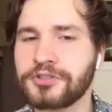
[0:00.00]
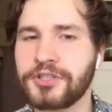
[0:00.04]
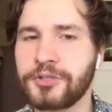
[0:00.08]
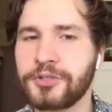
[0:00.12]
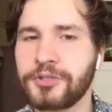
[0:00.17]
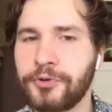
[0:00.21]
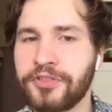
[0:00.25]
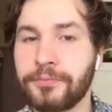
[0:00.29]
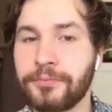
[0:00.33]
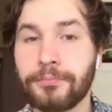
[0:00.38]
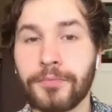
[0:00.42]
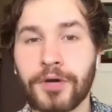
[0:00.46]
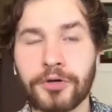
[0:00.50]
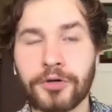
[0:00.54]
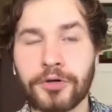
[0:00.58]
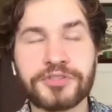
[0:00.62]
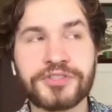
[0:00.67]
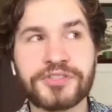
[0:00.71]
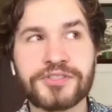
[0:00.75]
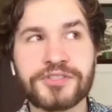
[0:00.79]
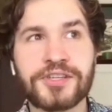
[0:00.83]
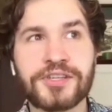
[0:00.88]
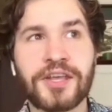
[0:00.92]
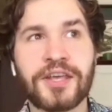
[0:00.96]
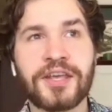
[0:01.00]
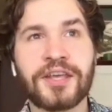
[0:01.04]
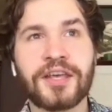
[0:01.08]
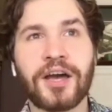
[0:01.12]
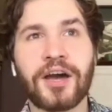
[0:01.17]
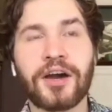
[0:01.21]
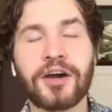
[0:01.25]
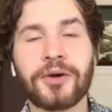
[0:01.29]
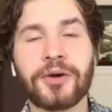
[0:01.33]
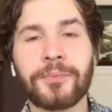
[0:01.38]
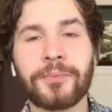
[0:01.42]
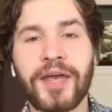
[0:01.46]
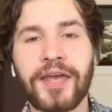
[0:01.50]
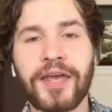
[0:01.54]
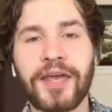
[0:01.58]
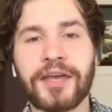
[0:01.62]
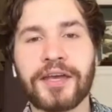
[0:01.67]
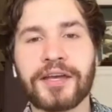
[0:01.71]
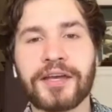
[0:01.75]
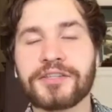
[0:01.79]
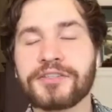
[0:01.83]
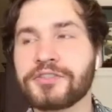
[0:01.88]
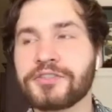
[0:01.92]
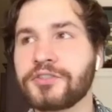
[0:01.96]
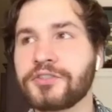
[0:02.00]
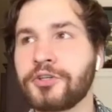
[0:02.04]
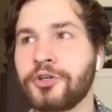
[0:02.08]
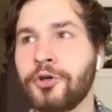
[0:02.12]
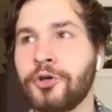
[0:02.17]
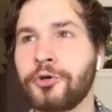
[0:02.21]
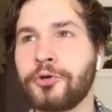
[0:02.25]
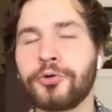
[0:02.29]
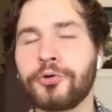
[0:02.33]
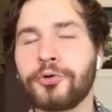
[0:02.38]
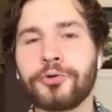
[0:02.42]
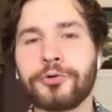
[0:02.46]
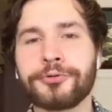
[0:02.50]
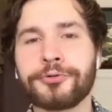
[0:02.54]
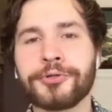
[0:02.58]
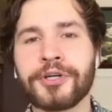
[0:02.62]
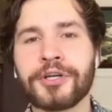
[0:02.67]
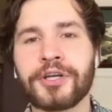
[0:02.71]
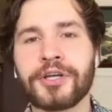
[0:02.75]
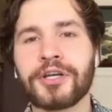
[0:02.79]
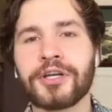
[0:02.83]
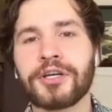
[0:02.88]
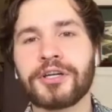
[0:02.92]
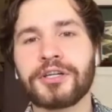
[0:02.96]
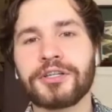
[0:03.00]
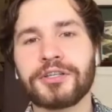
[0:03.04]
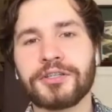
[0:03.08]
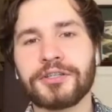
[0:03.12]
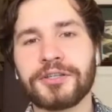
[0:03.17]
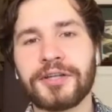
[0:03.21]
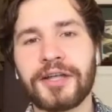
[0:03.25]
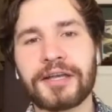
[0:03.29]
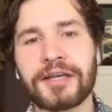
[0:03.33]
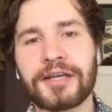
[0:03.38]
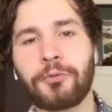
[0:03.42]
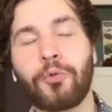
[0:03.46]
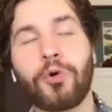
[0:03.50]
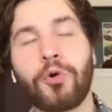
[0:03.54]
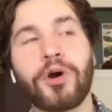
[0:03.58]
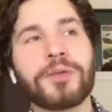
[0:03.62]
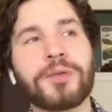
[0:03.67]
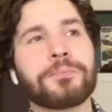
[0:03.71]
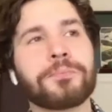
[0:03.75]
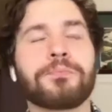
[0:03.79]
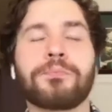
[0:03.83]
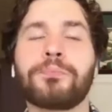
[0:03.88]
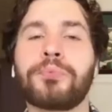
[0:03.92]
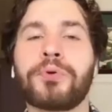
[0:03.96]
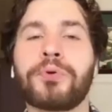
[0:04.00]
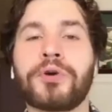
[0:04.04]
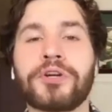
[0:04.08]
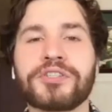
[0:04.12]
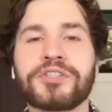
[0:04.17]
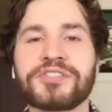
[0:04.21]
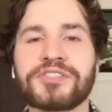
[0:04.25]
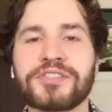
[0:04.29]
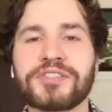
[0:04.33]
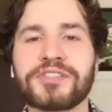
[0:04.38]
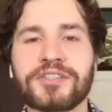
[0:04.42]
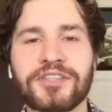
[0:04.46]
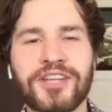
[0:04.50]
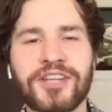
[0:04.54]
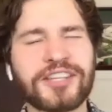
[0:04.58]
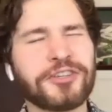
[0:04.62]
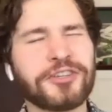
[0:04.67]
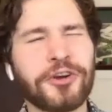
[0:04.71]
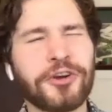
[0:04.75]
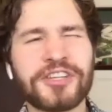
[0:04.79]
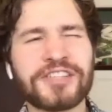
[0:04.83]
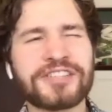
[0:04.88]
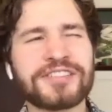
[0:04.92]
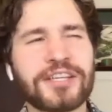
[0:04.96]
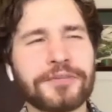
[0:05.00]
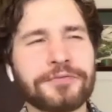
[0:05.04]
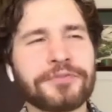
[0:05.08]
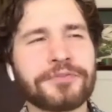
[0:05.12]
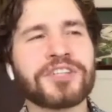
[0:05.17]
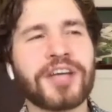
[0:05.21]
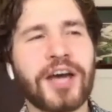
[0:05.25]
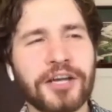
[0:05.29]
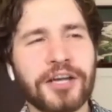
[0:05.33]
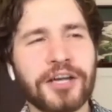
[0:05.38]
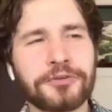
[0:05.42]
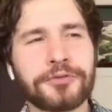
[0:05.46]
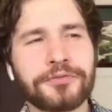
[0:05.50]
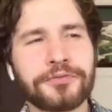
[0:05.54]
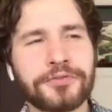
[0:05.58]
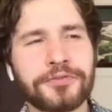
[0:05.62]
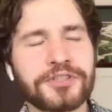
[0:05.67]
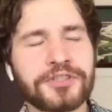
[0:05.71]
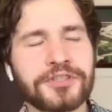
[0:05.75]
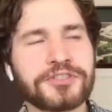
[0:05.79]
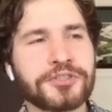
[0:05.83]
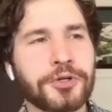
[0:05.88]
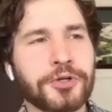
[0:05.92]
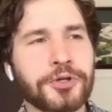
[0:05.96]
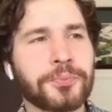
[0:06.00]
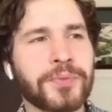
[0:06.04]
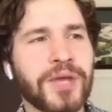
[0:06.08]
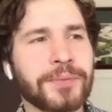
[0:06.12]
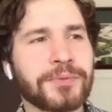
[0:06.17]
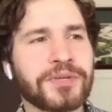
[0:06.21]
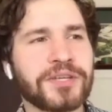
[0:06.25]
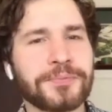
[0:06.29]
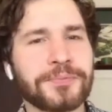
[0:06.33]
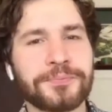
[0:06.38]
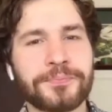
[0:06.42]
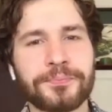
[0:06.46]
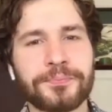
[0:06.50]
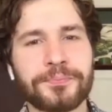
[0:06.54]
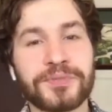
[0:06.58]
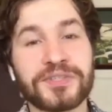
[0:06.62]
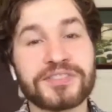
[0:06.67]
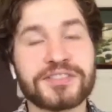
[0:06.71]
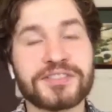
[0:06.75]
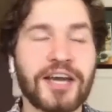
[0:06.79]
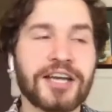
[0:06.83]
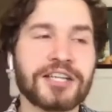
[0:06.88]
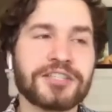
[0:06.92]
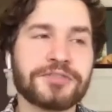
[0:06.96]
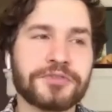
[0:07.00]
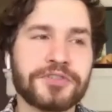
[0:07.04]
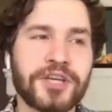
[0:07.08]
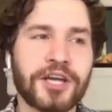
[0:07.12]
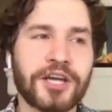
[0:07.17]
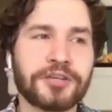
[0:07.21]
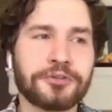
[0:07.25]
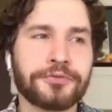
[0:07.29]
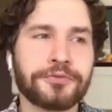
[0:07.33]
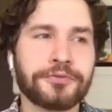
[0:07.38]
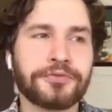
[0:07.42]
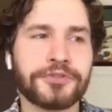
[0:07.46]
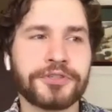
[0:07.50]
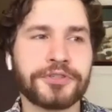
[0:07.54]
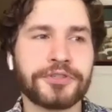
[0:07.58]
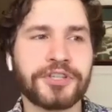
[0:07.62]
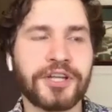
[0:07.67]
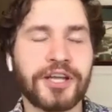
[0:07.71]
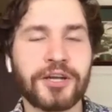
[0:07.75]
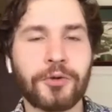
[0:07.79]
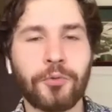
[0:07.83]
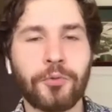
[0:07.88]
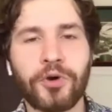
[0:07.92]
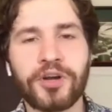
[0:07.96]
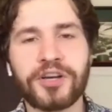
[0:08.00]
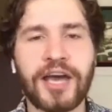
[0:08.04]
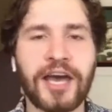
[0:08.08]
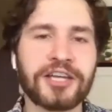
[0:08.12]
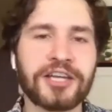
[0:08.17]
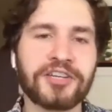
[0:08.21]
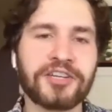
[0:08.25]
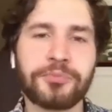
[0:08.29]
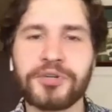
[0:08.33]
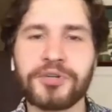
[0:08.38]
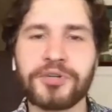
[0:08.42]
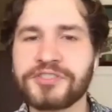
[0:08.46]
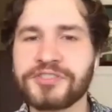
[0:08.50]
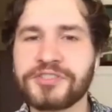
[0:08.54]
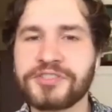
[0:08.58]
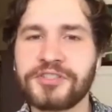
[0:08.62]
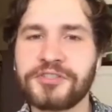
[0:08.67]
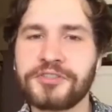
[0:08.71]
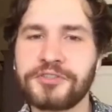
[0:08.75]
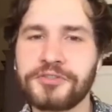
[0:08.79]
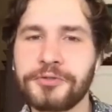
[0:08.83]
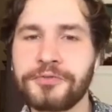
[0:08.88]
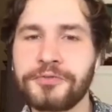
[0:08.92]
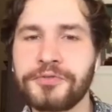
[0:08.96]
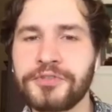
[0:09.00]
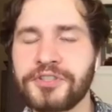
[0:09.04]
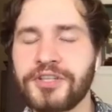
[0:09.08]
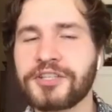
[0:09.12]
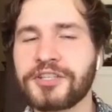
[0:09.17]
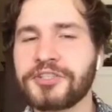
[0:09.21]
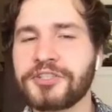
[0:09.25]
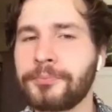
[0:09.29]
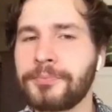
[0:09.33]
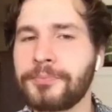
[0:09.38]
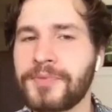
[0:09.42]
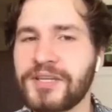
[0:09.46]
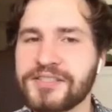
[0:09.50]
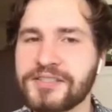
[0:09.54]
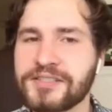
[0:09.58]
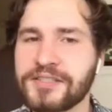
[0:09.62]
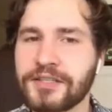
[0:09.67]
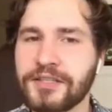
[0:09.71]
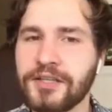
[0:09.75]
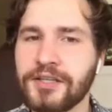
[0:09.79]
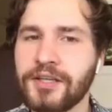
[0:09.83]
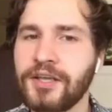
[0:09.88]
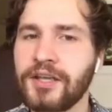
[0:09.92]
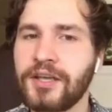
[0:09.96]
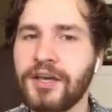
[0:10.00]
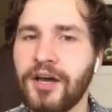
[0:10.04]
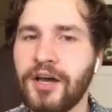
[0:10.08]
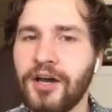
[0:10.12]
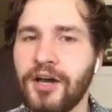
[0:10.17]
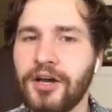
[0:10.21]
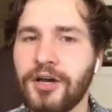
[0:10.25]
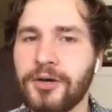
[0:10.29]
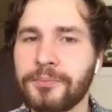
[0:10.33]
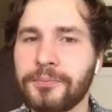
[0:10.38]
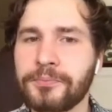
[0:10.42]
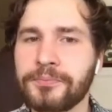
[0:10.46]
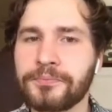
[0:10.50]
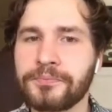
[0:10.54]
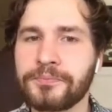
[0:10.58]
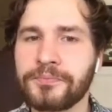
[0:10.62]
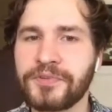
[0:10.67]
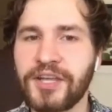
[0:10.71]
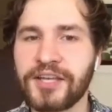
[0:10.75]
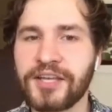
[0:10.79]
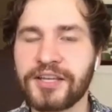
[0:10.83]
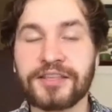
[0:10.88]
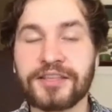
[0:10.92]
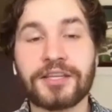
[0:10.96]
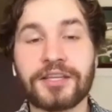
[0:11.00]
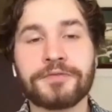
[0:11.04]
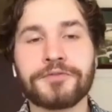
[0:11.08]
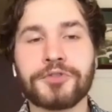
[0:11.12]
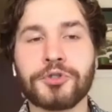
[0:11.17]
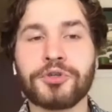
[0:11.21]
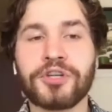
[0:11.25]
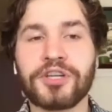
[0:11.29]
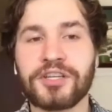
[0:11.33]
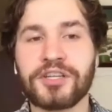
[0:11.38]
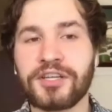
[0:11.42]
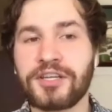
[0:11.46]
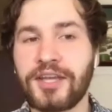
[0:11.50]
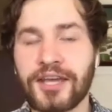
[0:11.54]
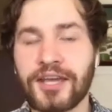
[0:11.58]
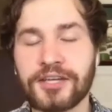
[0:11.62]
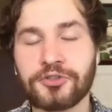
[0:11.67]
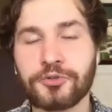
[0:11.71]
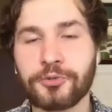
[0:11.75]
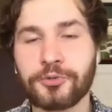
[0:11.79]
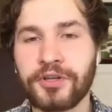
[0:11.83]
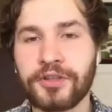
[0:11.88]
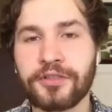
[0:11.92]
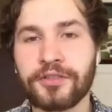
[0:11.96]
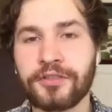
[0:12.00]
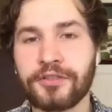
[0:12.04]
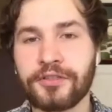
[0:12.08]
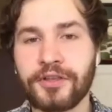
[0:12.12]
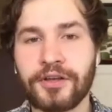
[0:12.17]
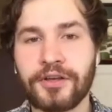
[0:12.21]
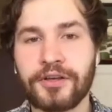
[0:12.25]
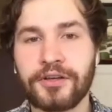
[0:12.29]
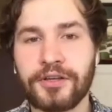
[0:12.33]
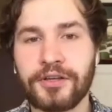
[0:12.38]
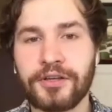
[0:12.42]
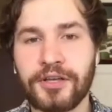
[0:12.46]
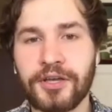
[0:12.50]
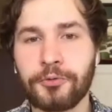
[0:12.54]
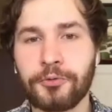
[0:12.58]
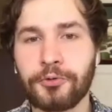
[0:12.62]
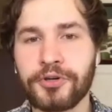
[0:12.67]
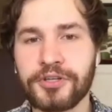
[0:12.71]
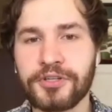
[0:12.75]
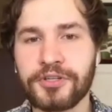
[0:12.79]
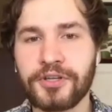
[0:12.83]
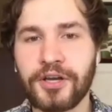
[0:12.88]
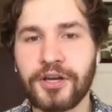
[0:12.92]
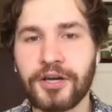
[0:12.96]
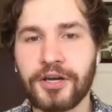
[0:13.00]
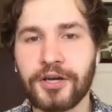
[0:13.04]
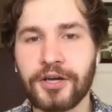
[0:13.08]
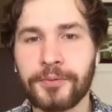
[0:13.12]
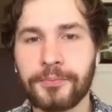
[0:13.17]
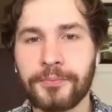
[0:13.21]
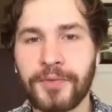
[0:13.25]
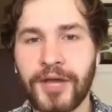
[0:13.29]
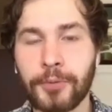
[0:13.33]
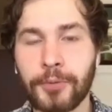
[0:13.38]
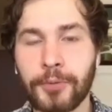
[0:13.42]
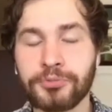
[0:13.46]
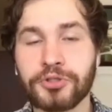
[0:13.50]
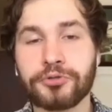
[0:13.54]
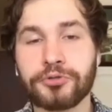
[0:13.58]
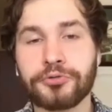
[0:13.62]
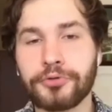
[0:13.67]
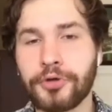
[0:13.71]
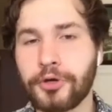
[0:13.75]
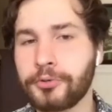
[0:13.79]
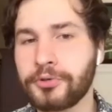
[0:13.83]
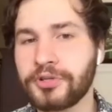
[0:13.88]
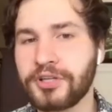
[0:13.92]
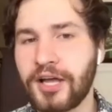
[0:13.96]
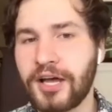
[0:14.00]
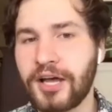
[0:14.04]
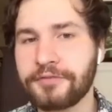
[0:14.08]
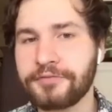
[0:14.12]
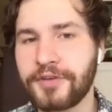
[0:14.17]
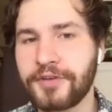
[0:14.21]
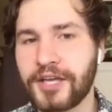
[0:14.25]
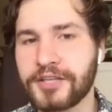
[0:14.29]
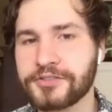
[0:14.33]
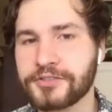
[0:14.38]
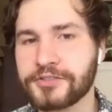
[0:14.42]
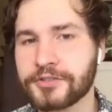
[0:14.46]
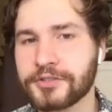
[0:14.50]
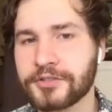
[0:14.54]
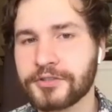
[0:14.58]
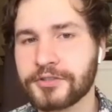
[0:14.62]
with most? And what person, like you already said photographer, so maybe besides photographer, like what kind of person do you feel like you're missing? Like that if you could connect with, it would help you grow a lot faster.